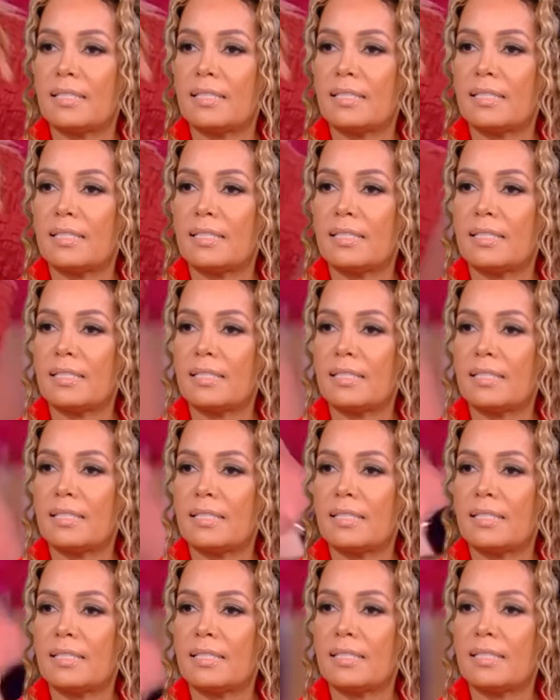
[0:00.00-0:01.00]

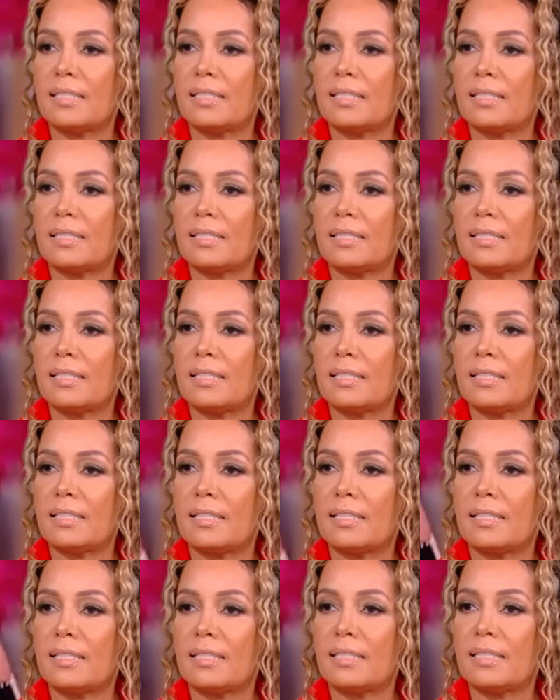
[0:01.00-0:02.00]

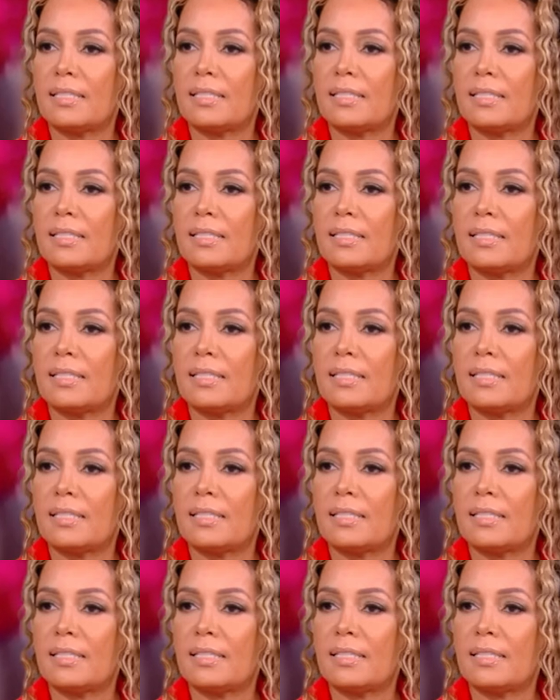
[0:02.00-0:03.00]

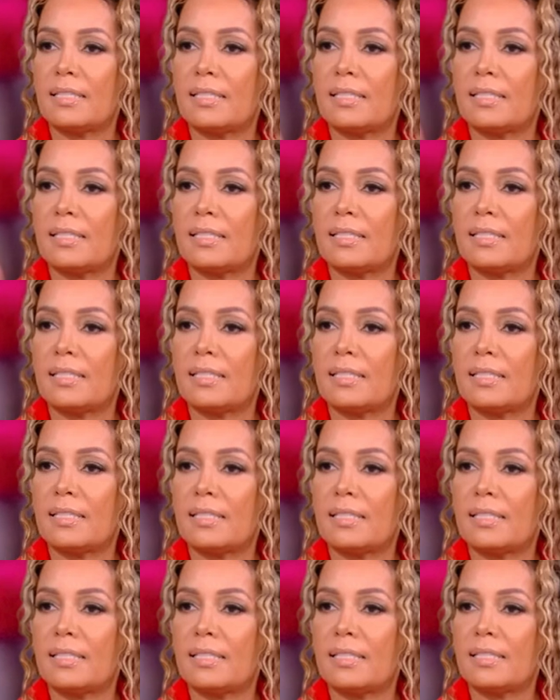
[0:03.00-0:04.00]

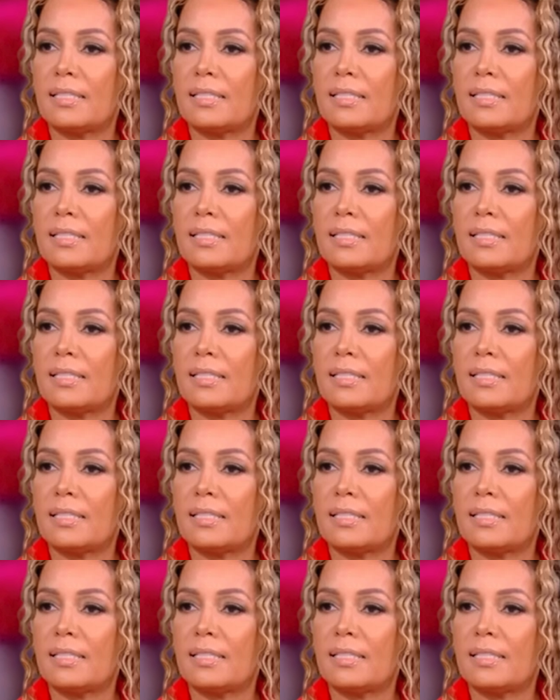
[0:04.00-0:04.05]
No words are spoken by the person on screen.